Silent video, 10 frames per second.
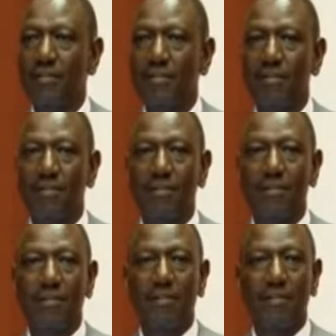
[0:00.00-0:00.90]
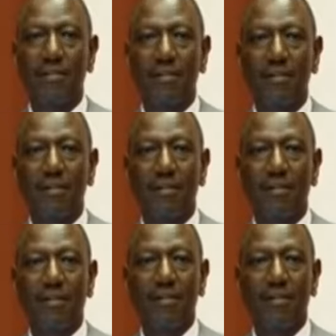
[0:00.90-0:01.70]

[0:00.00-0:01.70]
[no speech]